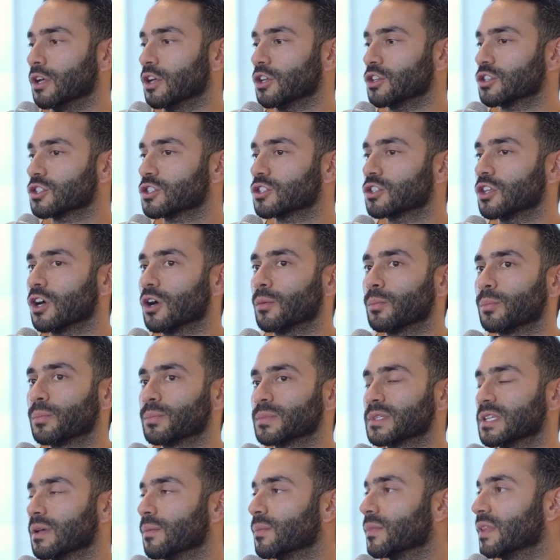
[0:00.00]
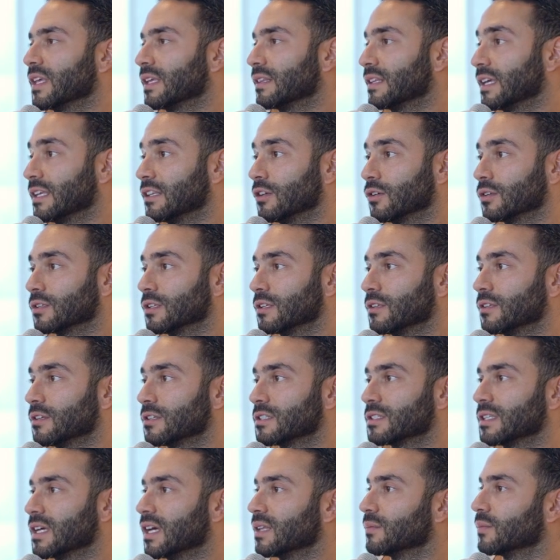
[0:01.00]
stop something they don't
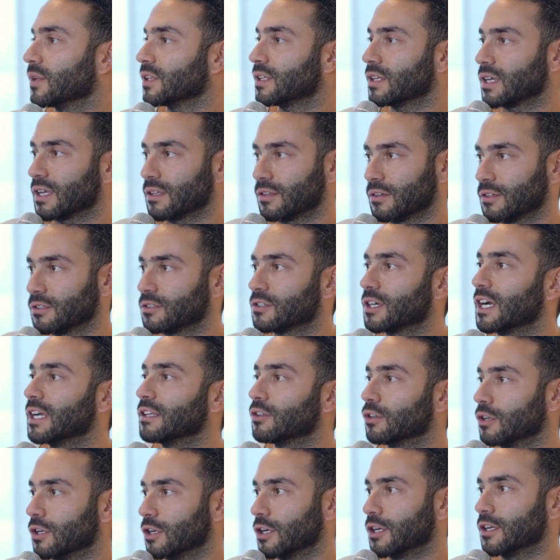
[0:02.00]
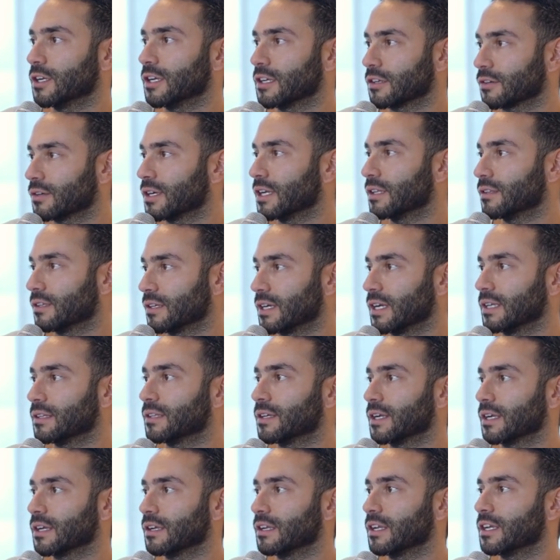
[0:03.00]
understand, but rather try to learn and create the right
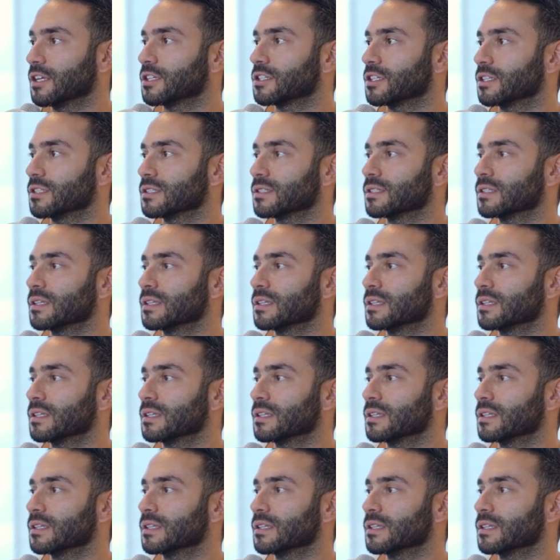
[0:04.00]
regulations.